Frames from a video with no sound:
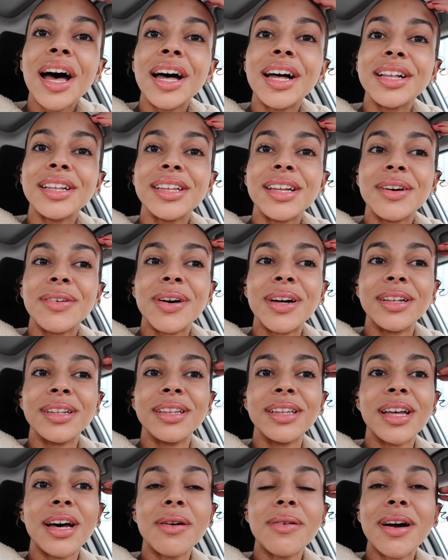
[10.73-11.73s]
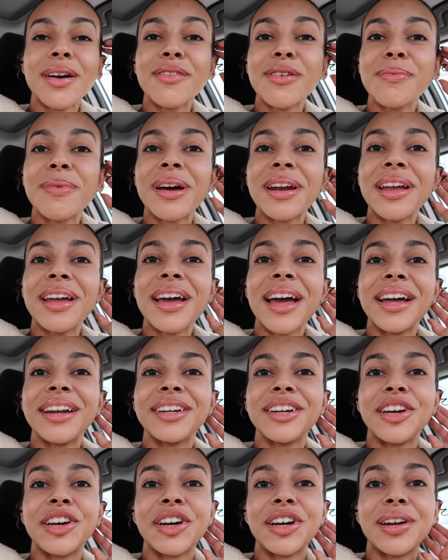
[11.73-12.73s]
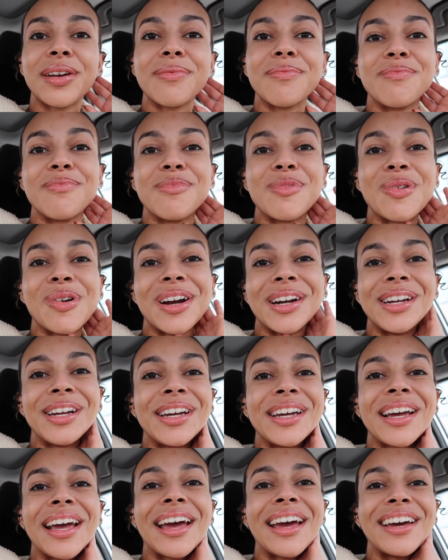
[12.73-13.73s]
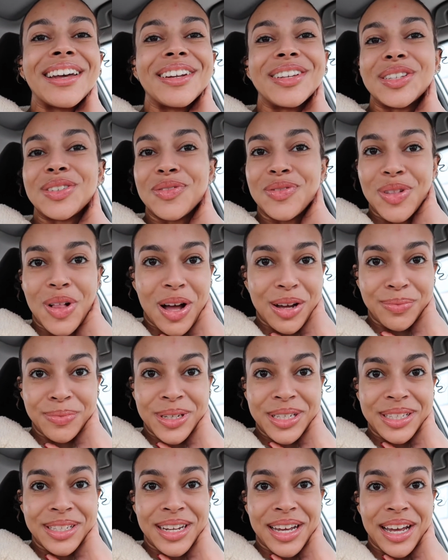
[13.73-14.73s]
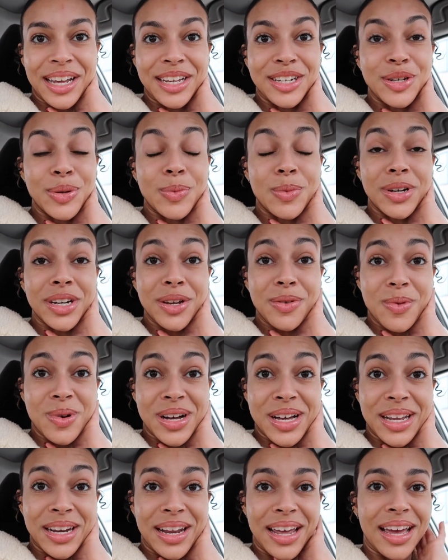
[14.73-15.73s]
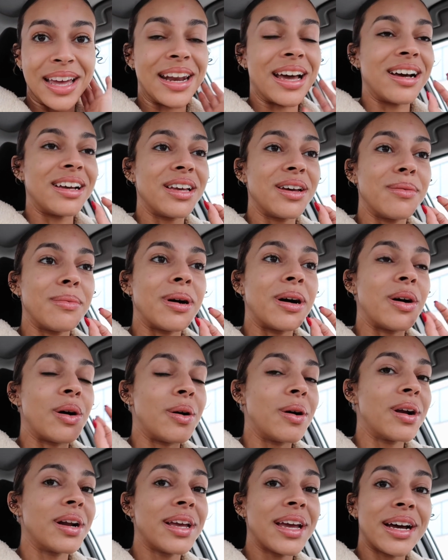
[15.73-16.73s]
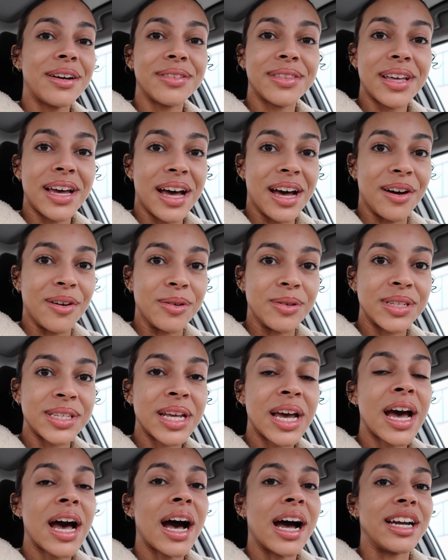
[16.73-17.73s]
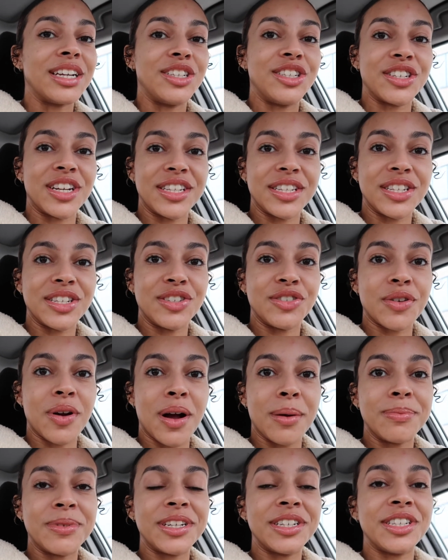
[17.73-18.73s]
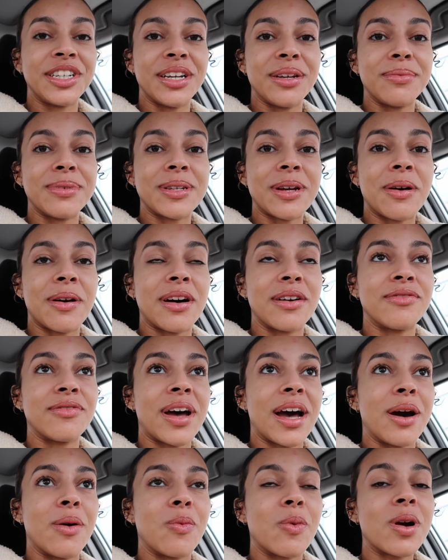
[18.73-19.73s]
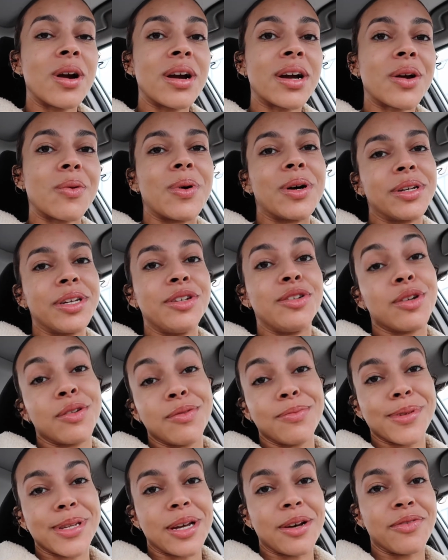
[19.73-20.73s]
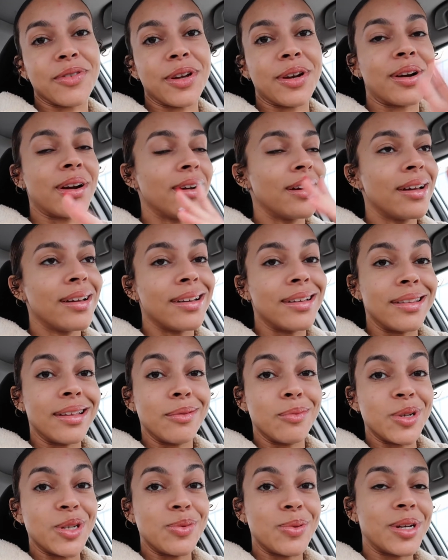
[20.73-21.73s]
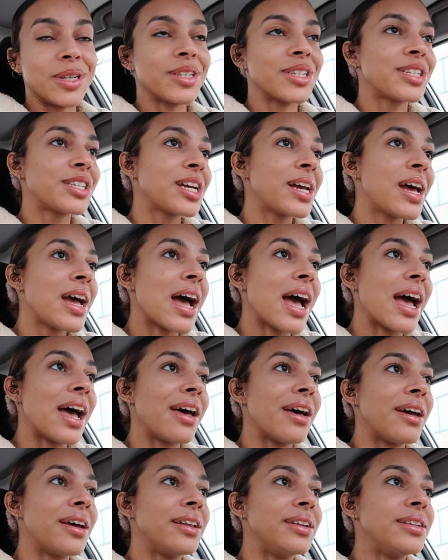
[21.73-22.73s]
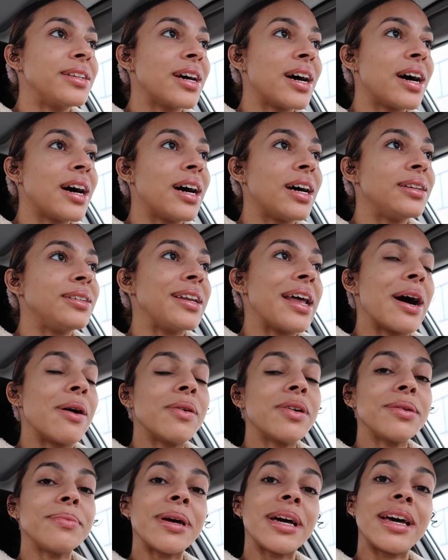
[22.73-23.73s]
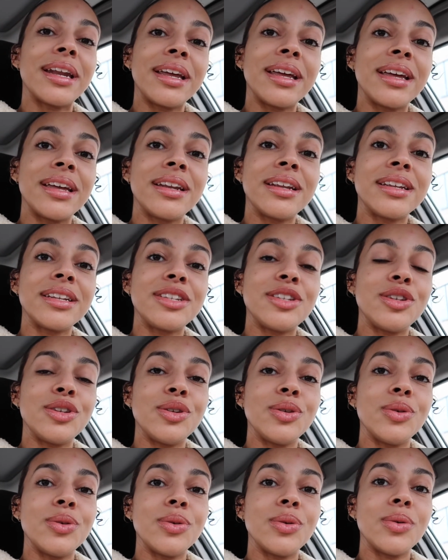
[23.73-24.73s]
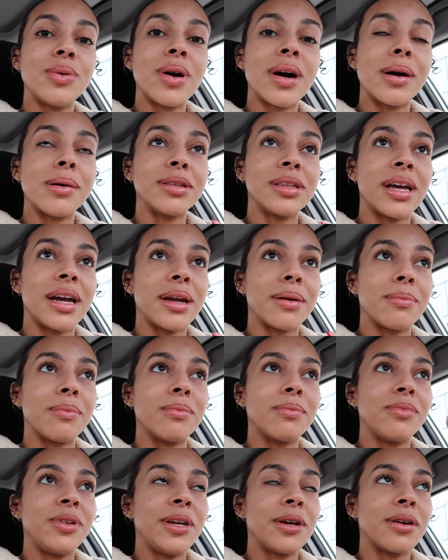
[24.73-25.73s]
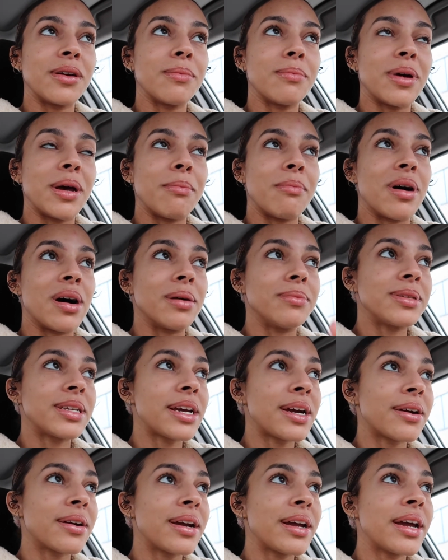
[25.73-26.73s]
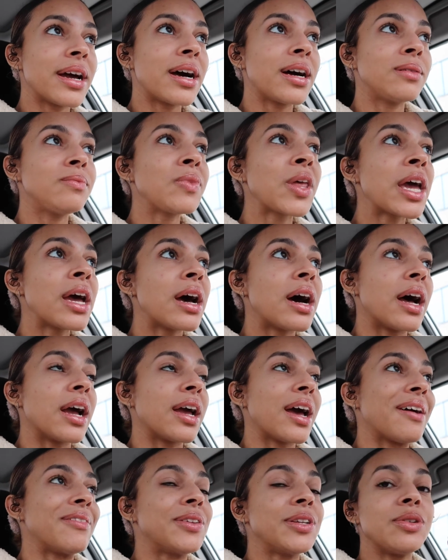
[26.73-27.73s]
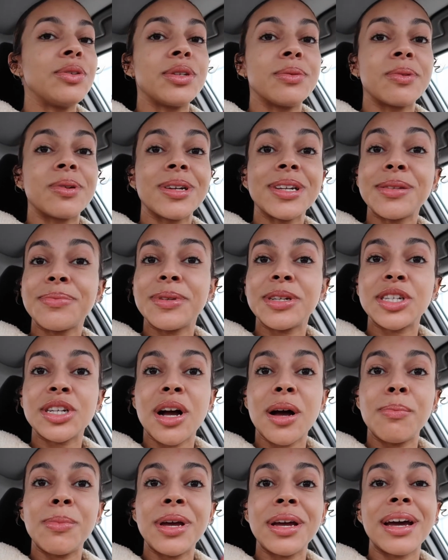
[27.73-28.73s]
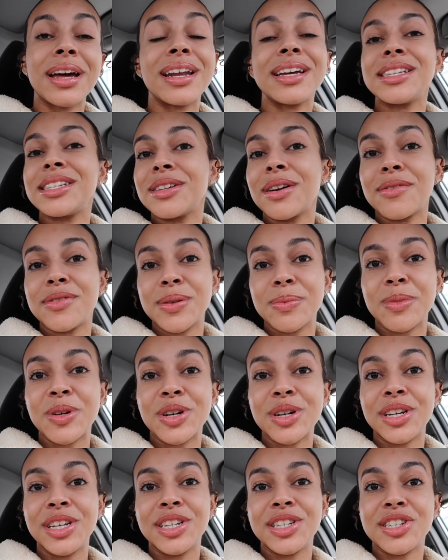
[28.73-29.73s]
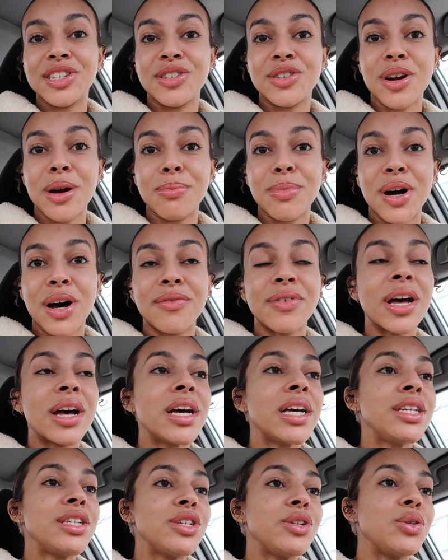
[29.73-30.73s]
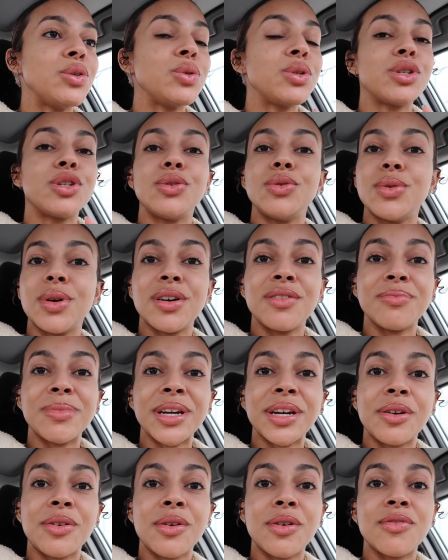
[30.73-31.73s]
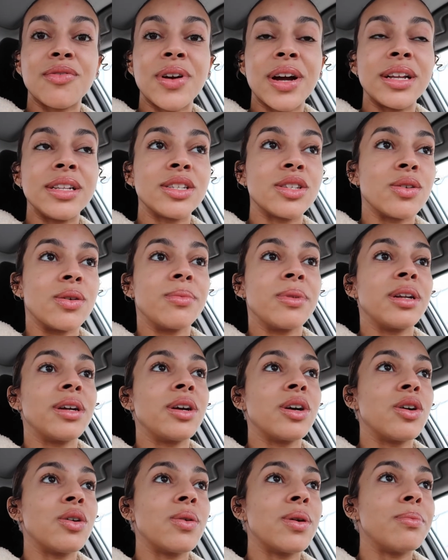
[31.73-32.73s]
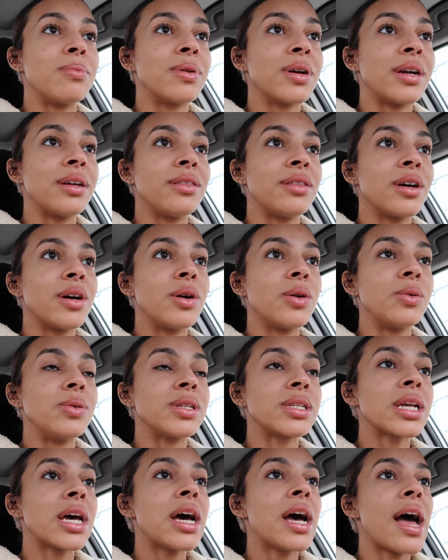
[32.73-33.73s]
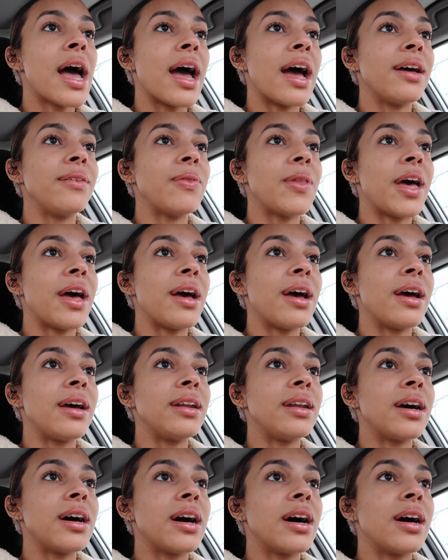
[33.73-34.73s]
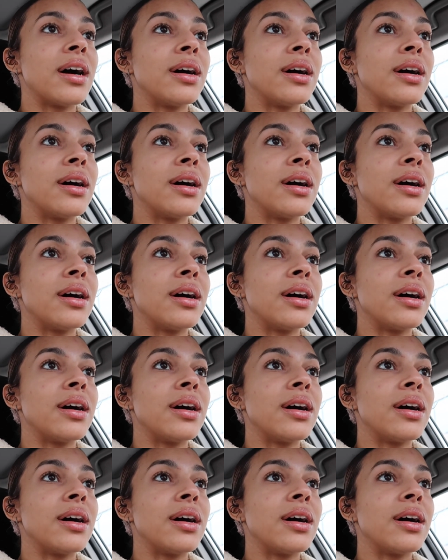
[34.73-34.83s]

Hello, hello everybody, and good morning. It is Vlogmas day 21 and I am already out the house. I just dropped James off at work. Well, he drove himself here and then we switched. And now I'm headed to like near my mom's area. I have to do some Christmas shopping and I still have some cookies to drop off to two of my girlfriends. So I'm gonna go bring those. And then